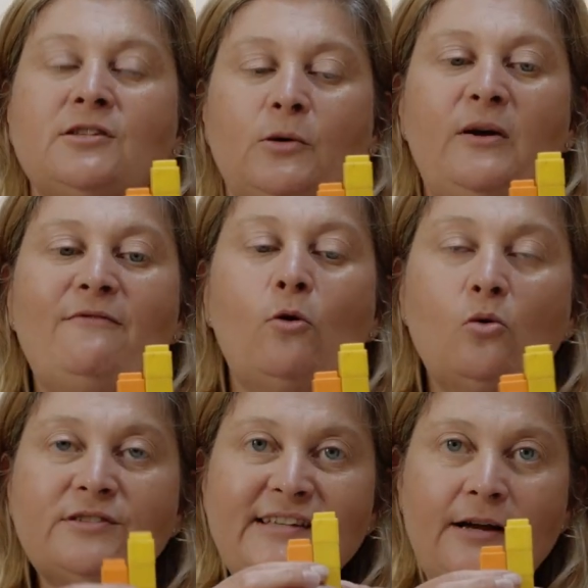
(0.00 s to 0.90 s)
So we've
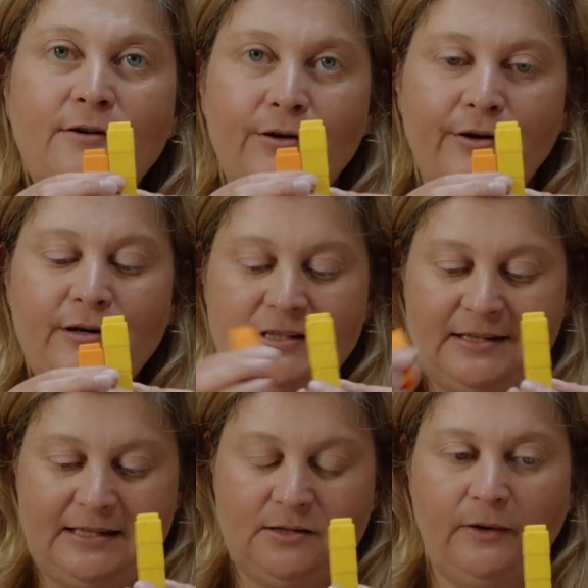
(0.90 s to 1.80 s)
also
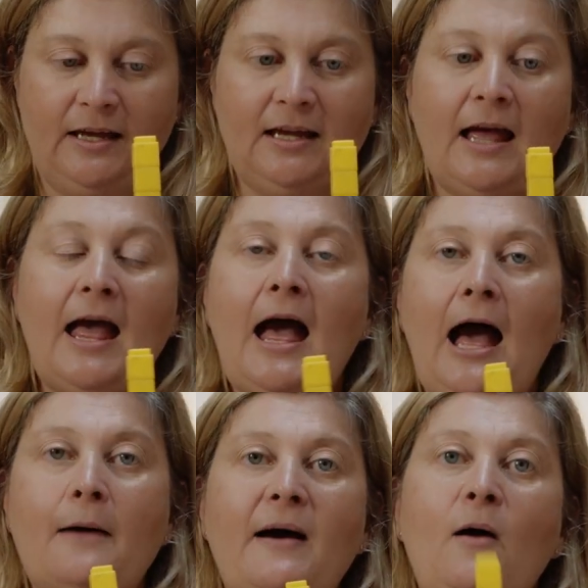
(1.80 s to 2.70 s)
looked this week
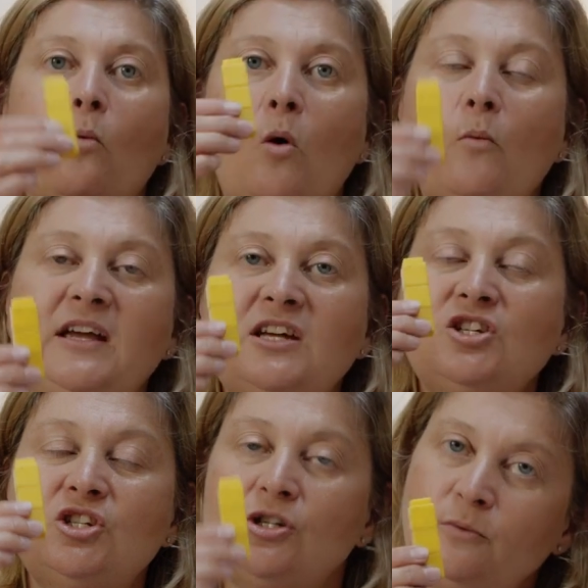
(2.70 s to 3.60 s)
about what we
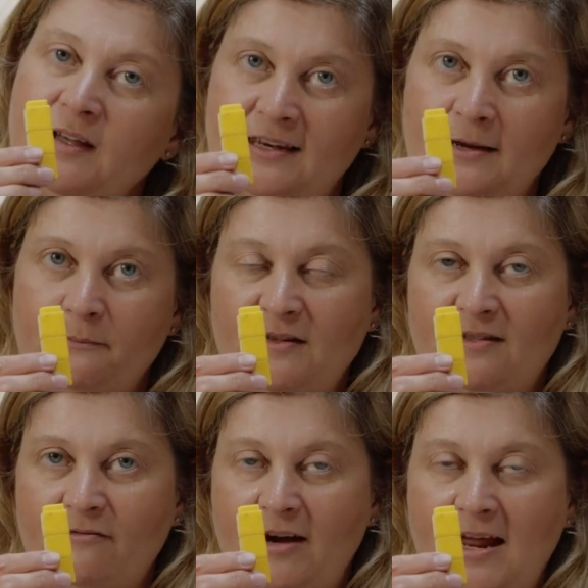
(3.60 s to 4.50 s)
can do with number
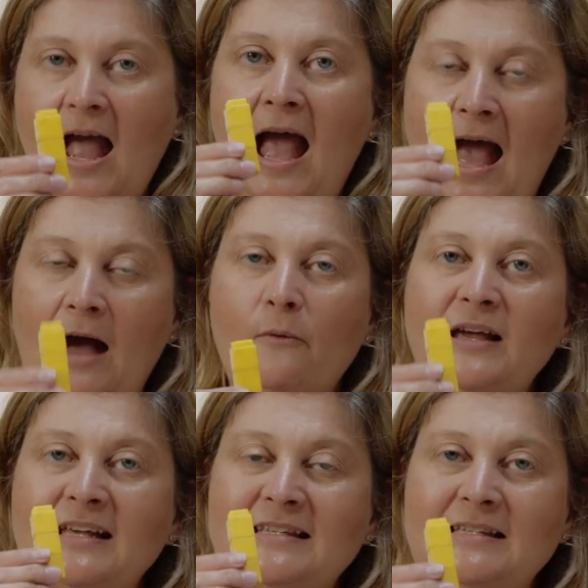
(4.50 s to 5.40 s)
3, how
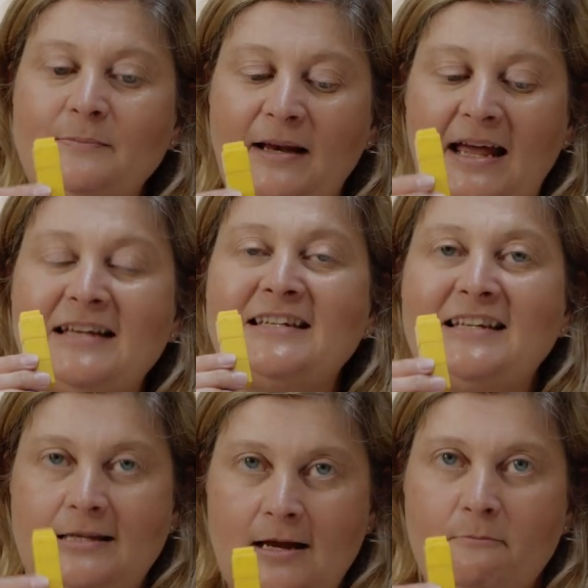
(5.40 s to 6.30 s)
we can
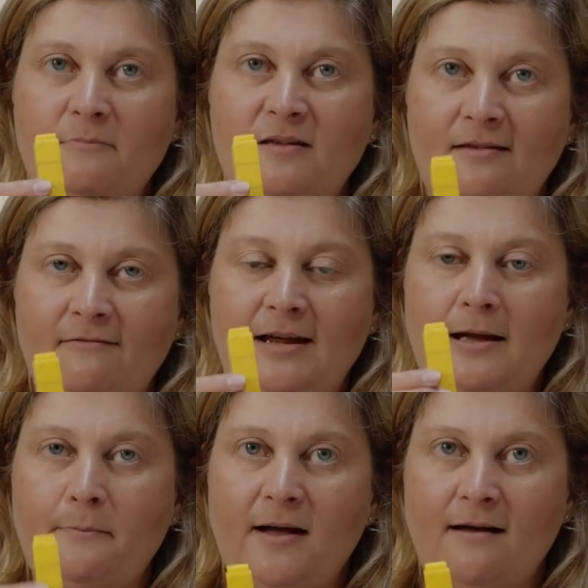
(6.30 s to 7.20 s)
split number
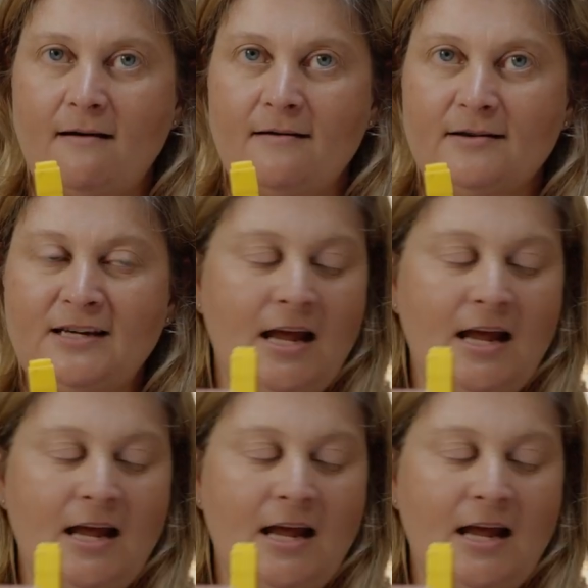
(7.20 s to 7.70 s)
3 apart.